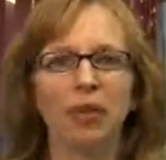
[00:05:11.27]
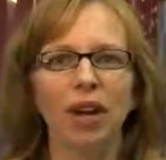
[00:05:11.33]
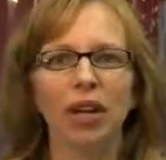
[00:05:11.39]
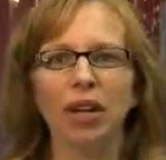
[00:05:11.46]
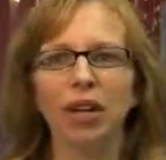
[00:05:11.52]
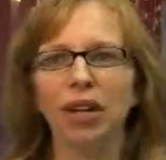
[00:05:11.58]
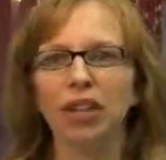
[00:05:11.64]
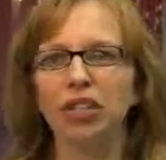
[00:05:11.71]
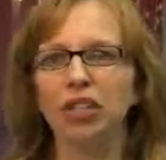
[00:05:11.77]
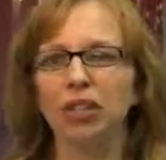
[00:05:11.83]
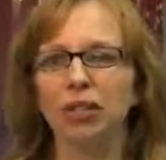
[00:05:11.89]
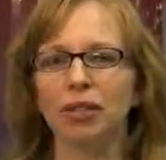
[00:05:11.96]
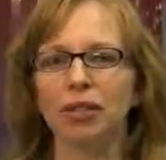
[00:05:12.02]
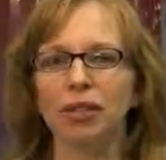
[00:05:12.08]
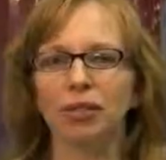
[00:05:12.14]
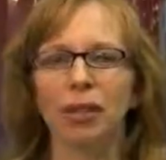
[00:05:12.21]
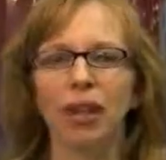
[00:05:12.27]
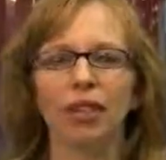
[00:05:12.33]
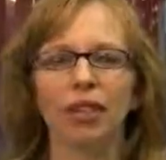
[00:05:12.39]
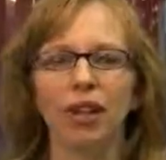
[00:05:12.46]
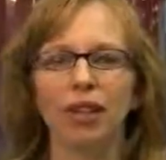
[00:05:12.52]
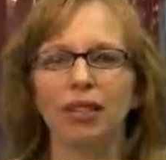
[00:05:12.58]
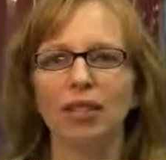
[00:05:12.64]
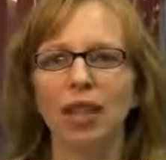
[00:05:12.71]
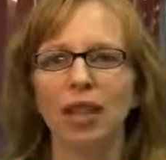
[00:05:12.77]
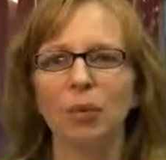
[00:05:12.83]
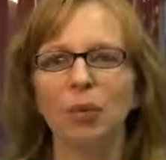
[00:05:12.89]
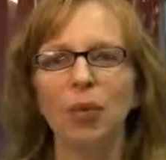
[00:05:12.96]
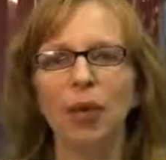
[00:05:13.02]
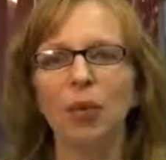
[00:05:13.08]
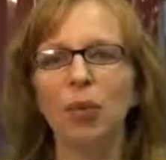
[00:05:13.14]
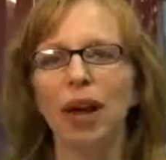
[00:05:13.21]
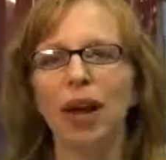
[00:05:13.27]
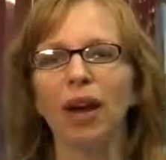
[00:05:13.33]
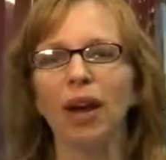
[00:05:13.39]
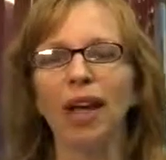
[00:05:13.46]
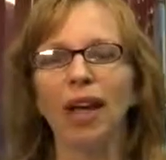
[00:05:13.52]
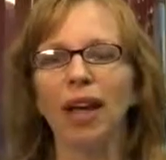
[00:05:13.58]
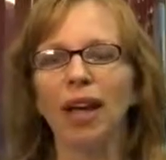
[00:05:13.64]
regulations. We have an example where